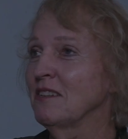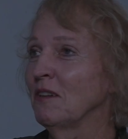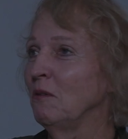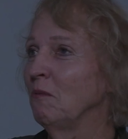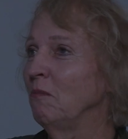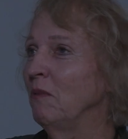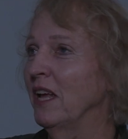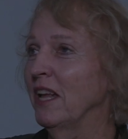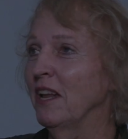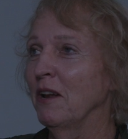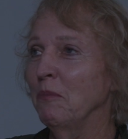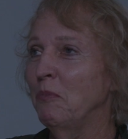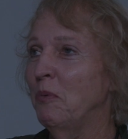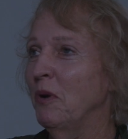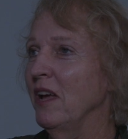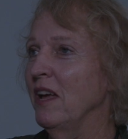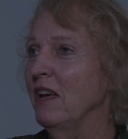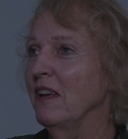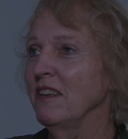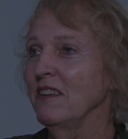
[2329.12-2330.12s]
still go winging for it. a
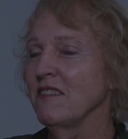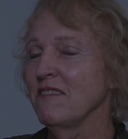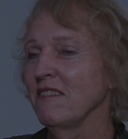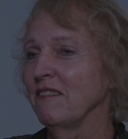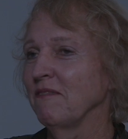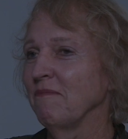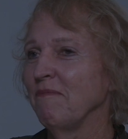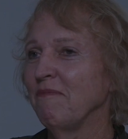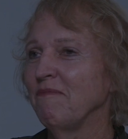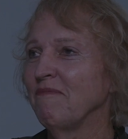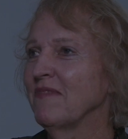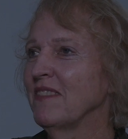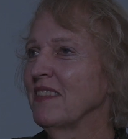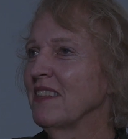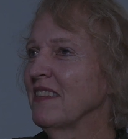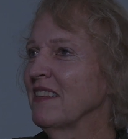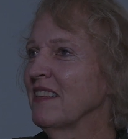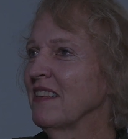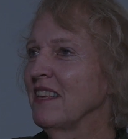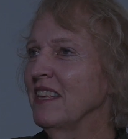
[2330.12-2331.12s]
prayer. You know, crazy,
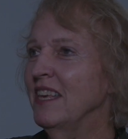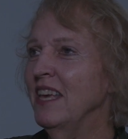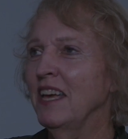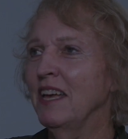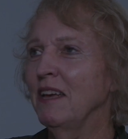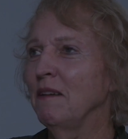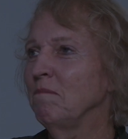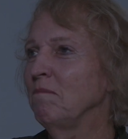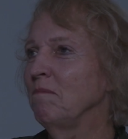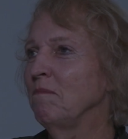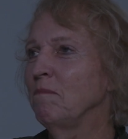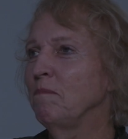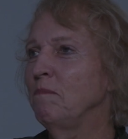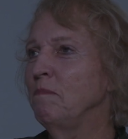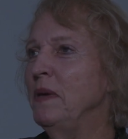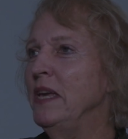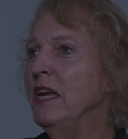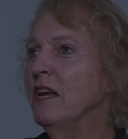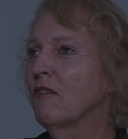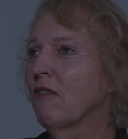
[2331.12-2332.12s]
isn't it? Yeah.
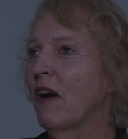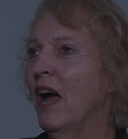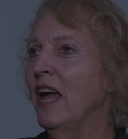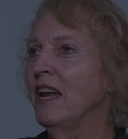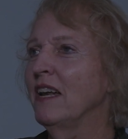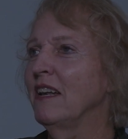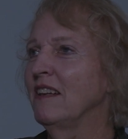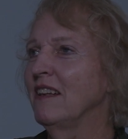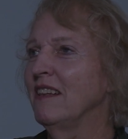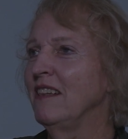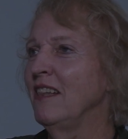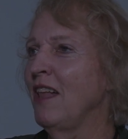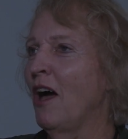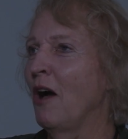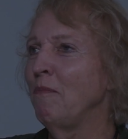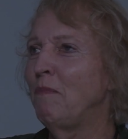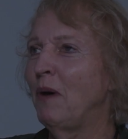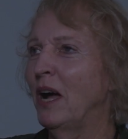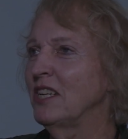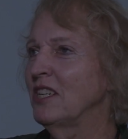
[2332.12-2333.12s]
B it's grade, like
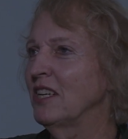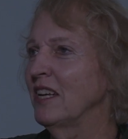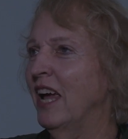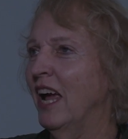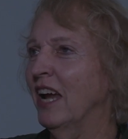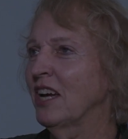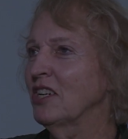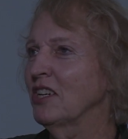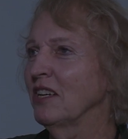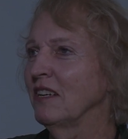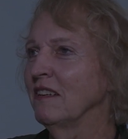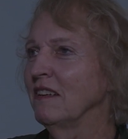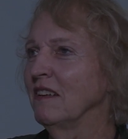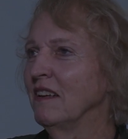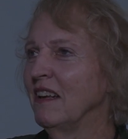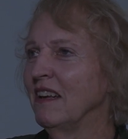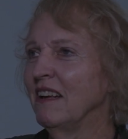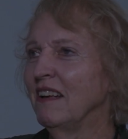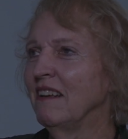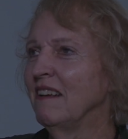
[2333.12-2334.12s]
low budget action.
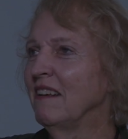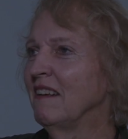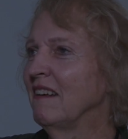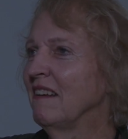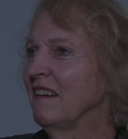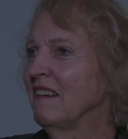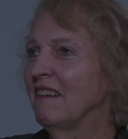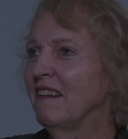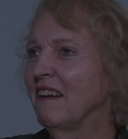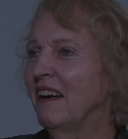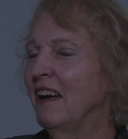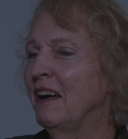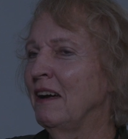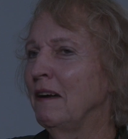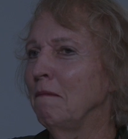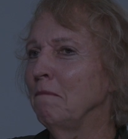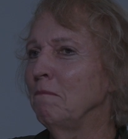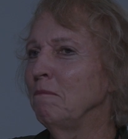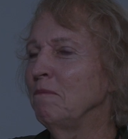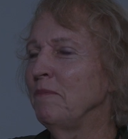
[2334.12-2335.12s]
Yeah.
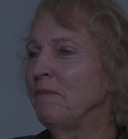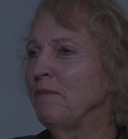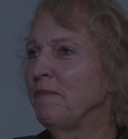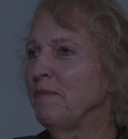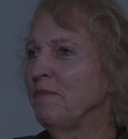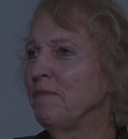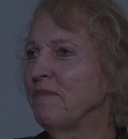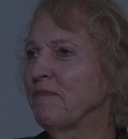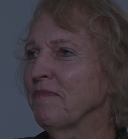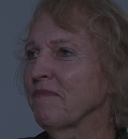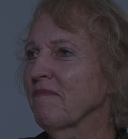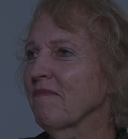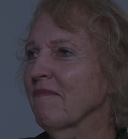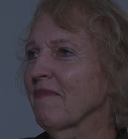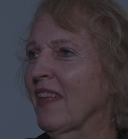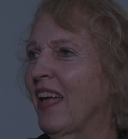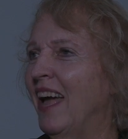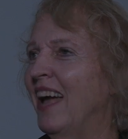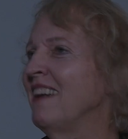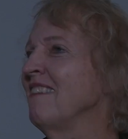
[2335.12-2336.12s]
Um,
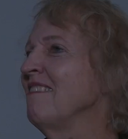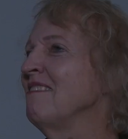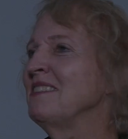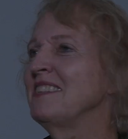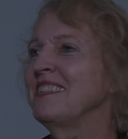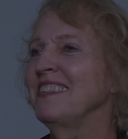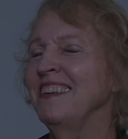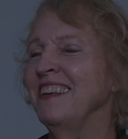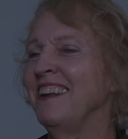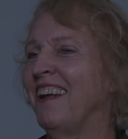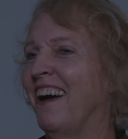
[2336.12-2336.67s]
and it was, you